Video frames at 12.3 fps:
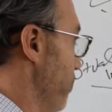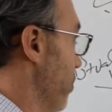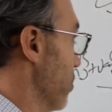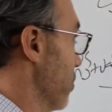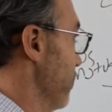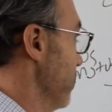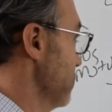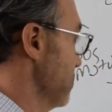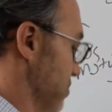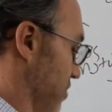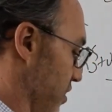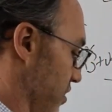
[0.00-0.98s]
part of this
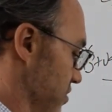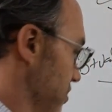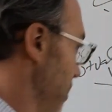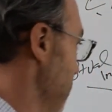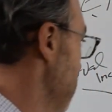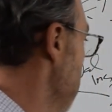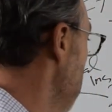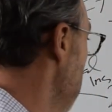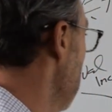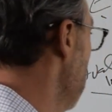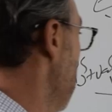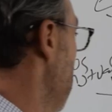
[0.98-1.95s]
is I can take
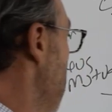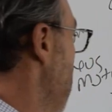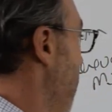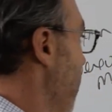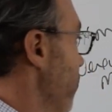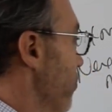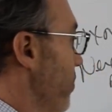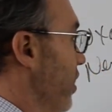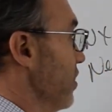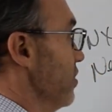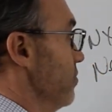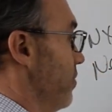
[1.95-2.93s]
either
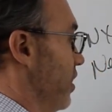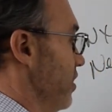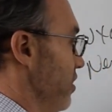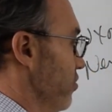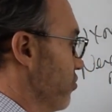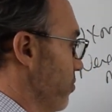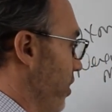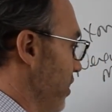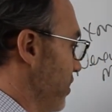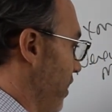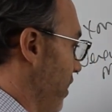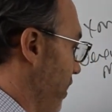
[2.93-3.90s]
my ETH or
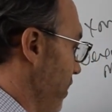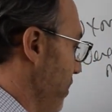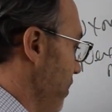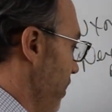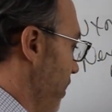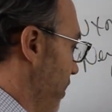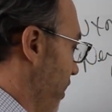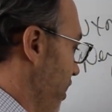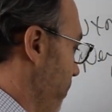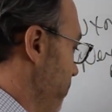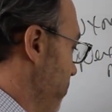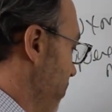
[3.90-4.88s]
my DAI, and I
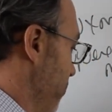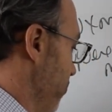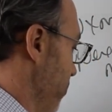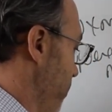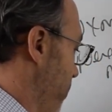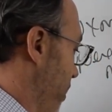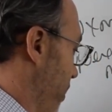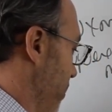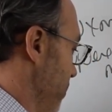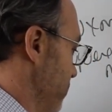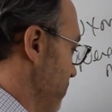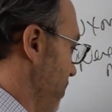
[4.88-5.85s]
could potentially
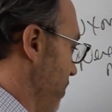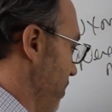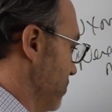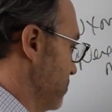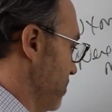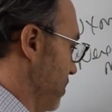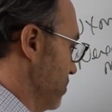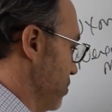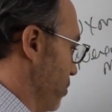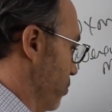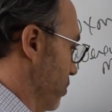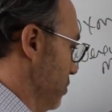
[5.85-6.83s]
buy, say, a SET
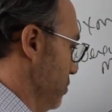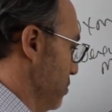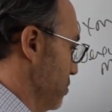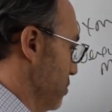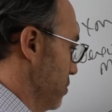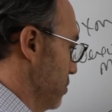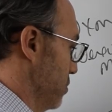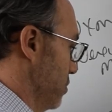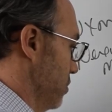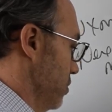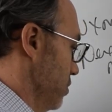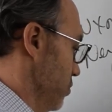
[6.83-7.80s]
token,
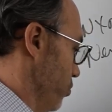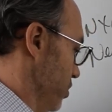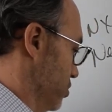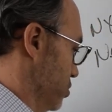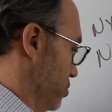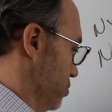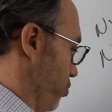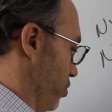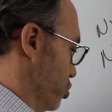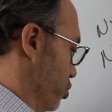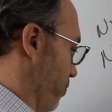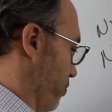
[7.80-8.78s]
which
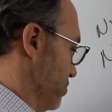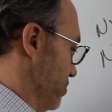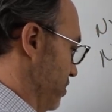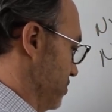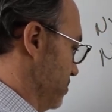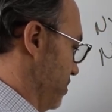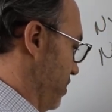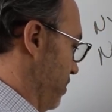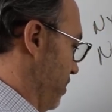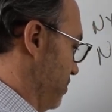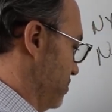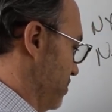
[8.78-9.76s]
represents,
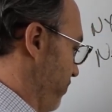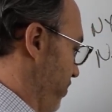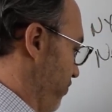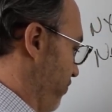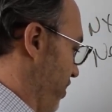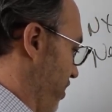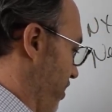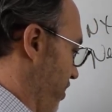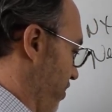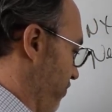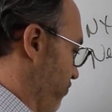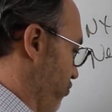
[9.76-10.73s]
say, a
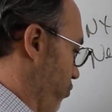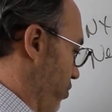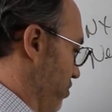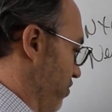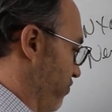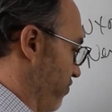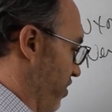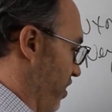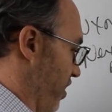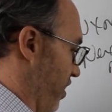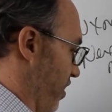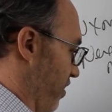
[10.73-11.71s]

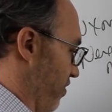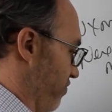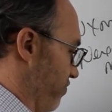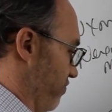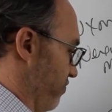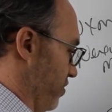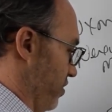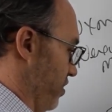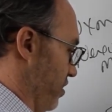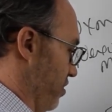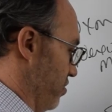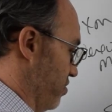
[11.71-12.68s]
75-25
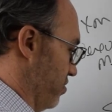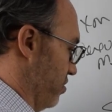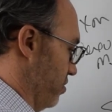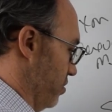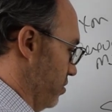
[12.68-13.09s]
ETH